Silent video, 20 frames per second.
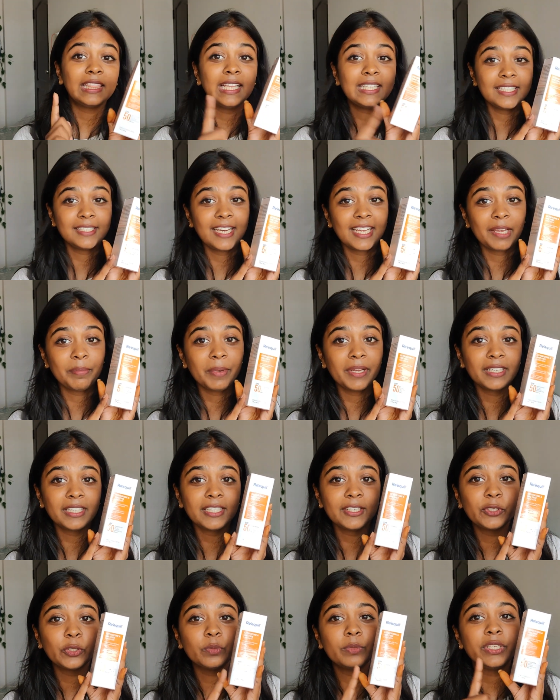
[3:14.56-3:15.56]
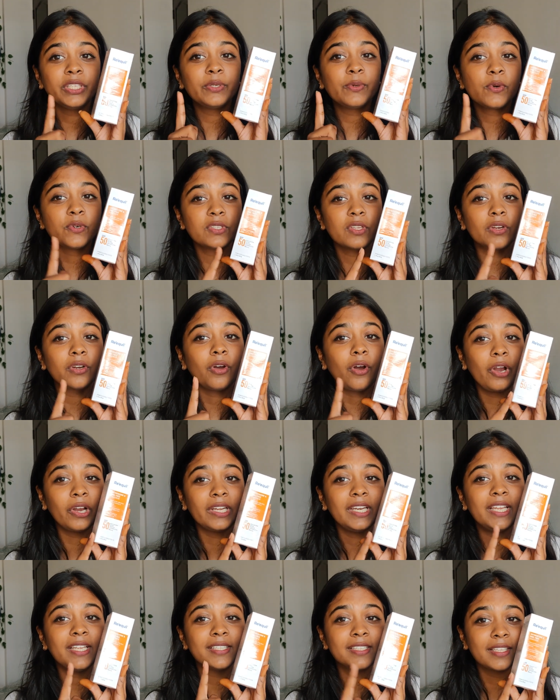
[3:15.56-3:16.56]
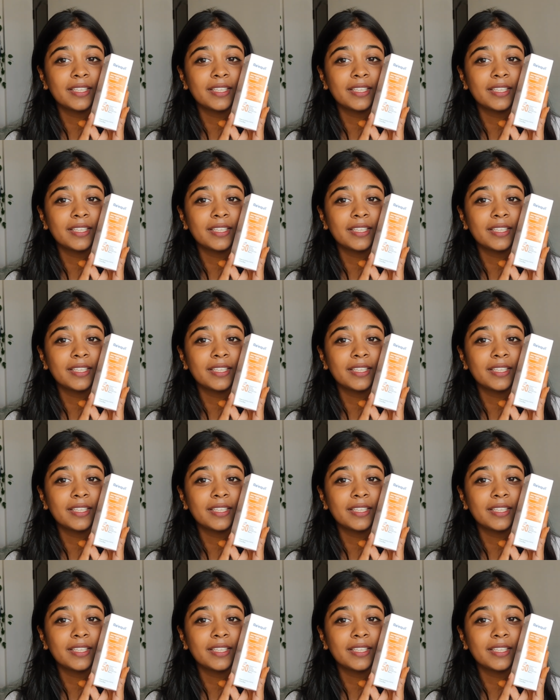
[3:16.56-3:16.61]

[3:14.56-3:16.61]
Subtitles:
This is recommended to be used on oily